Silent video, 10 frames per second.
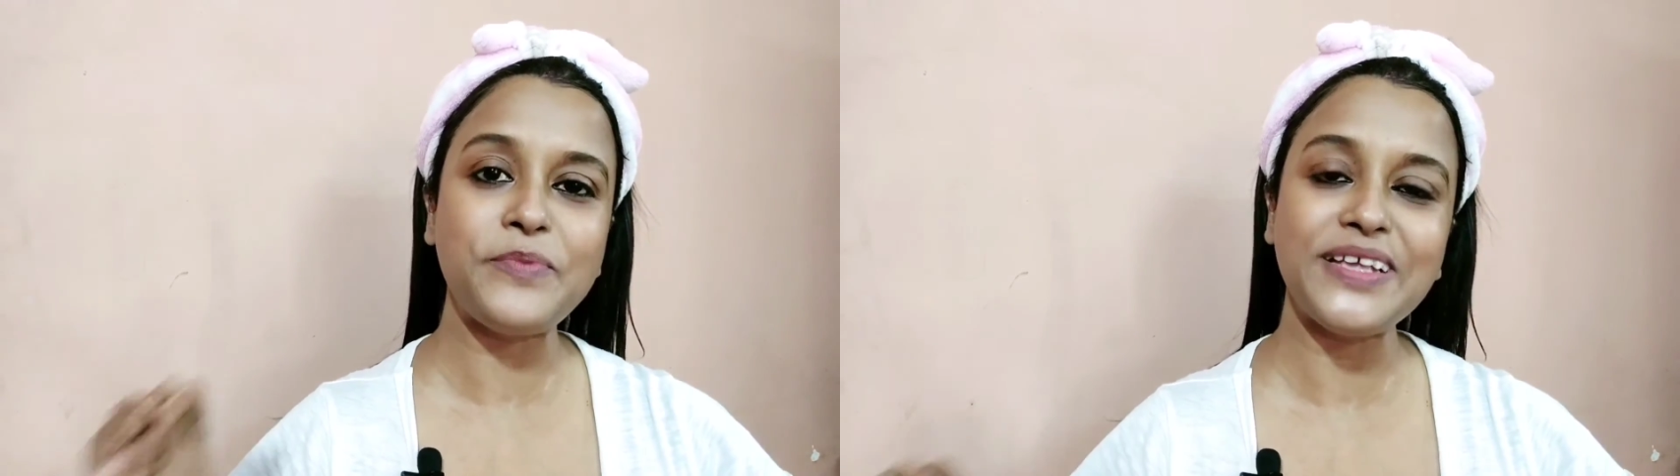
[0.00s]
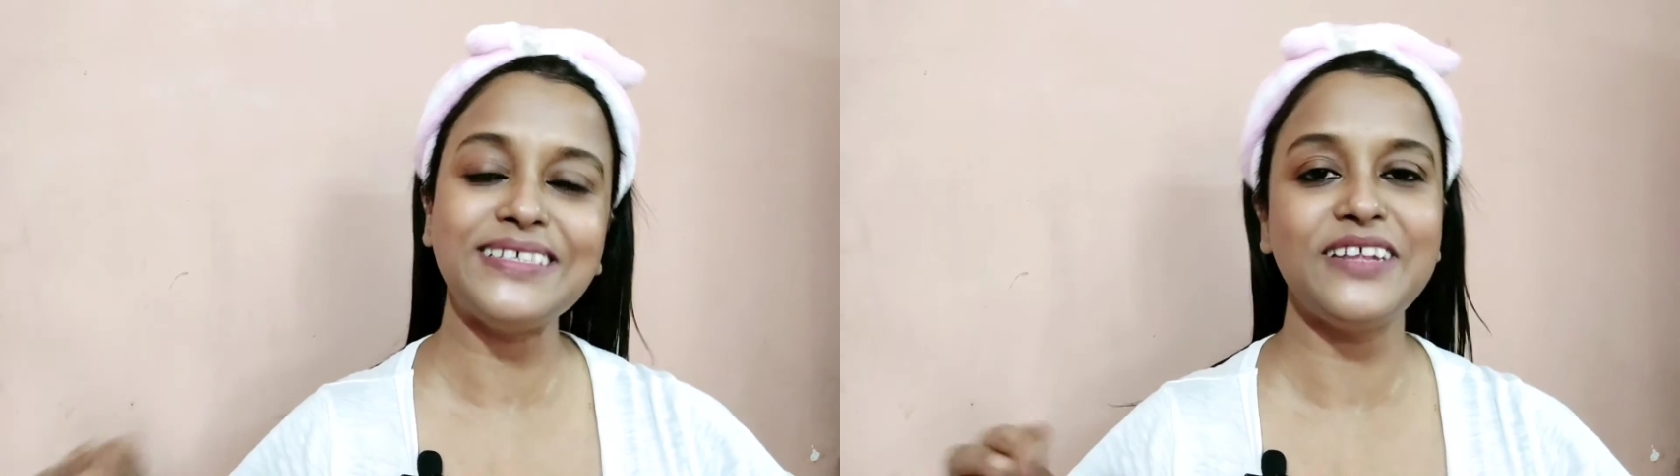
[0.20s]

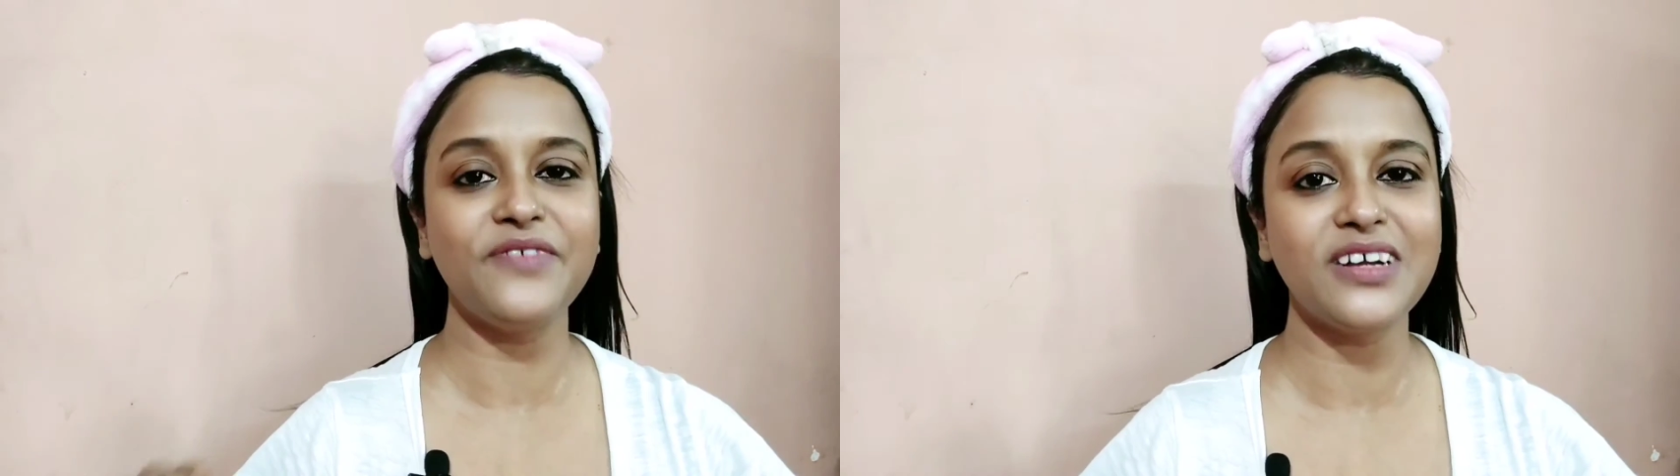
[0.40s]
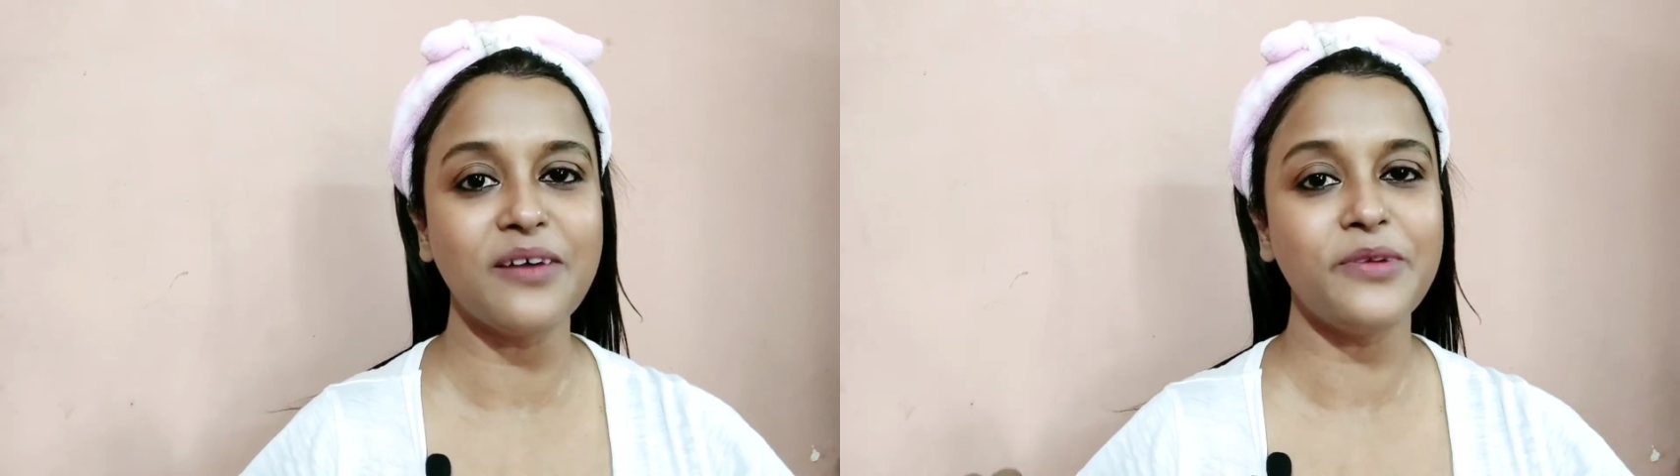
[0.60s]
Please leave
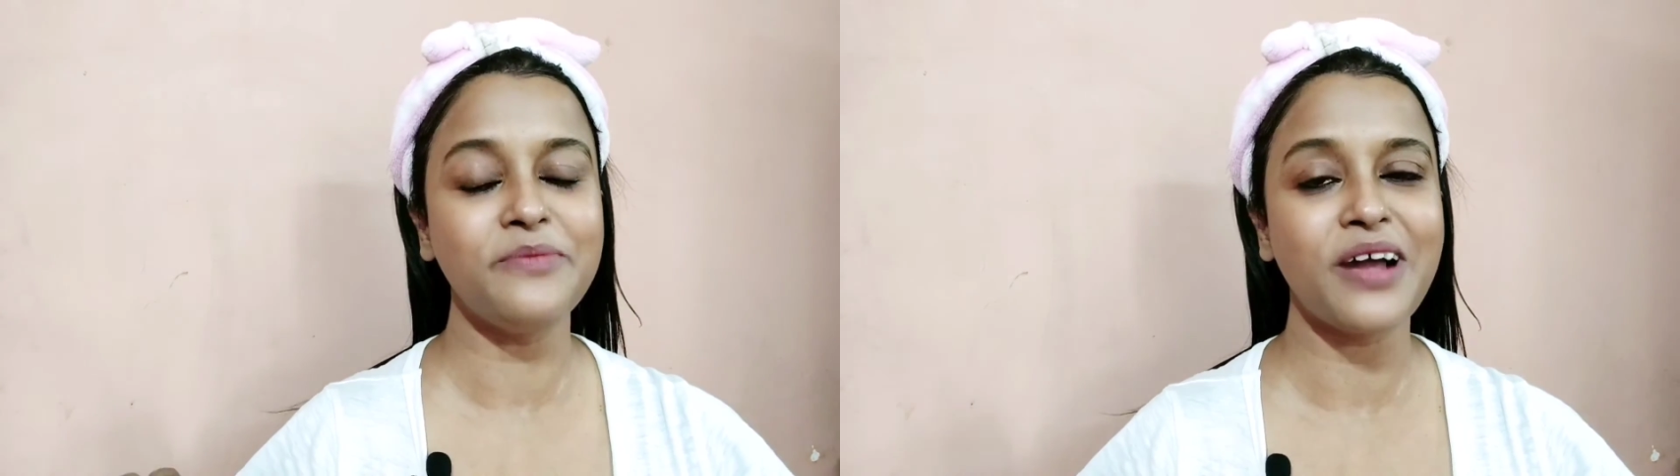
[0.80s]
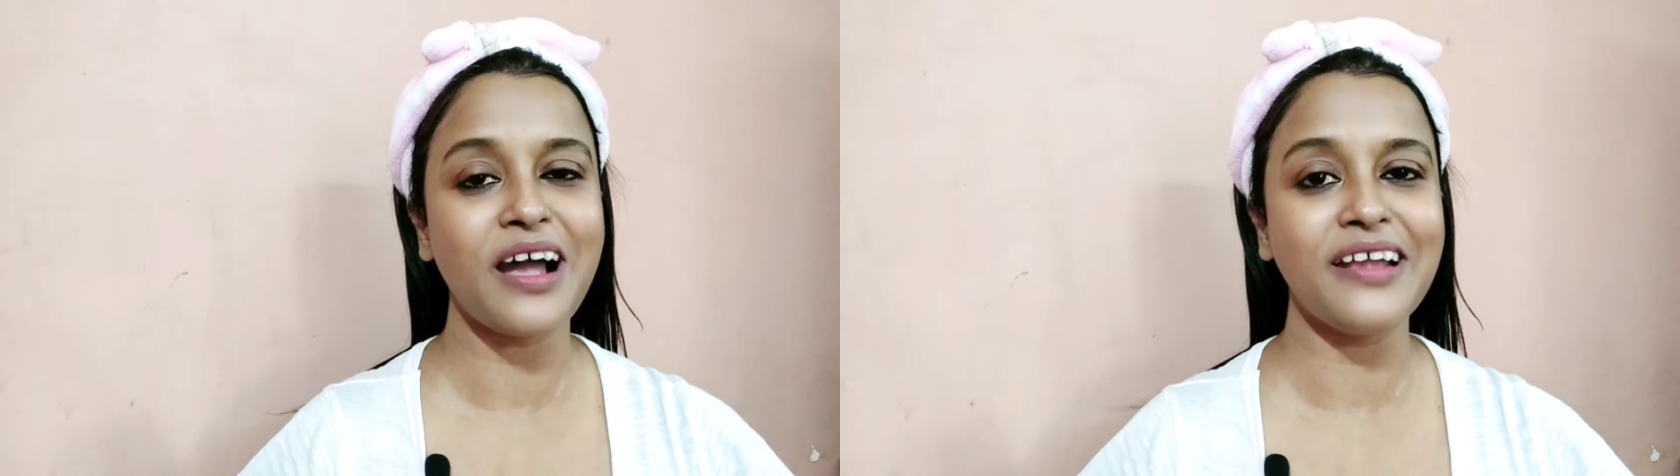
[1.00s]
a
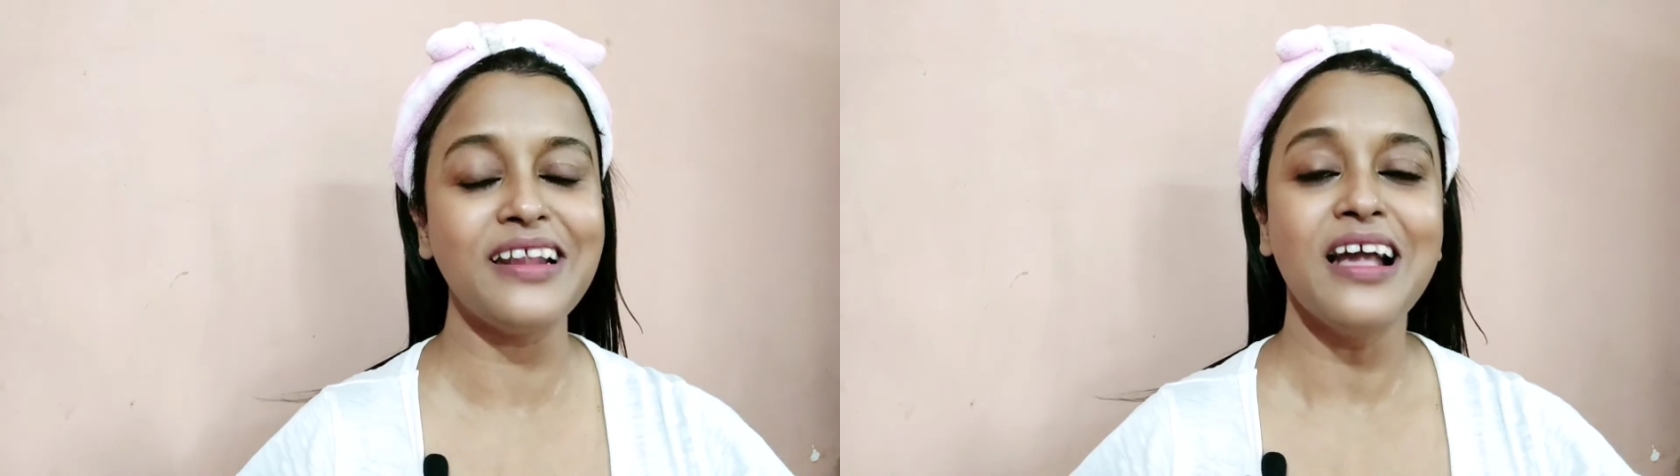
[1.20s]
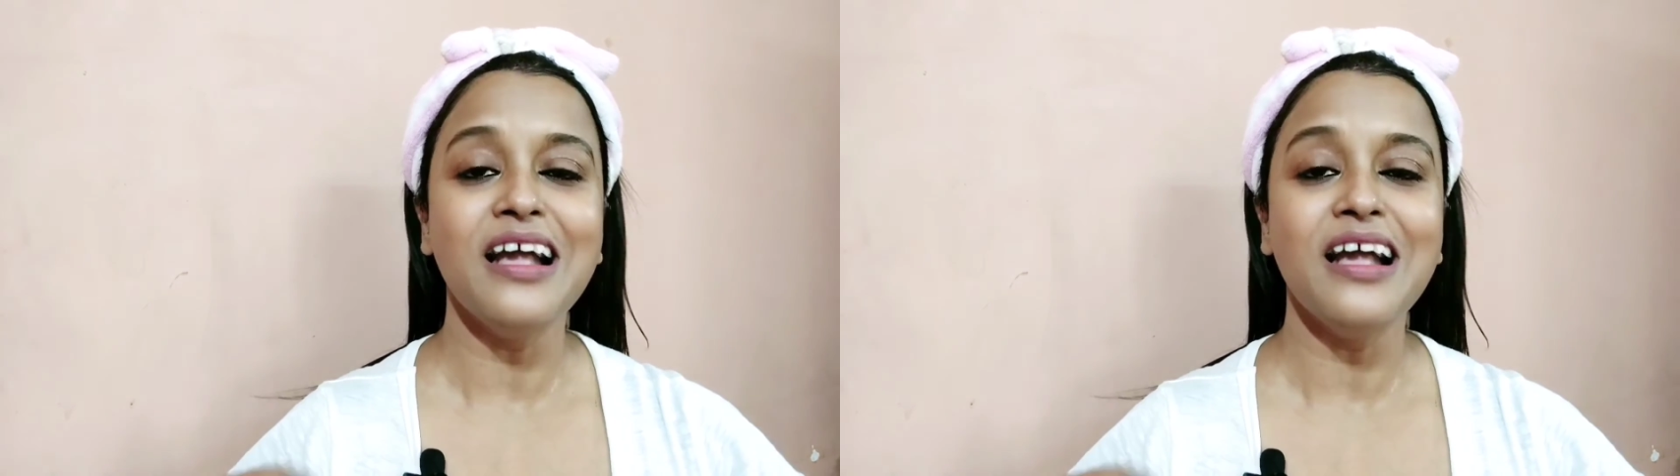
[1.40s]
comment behind.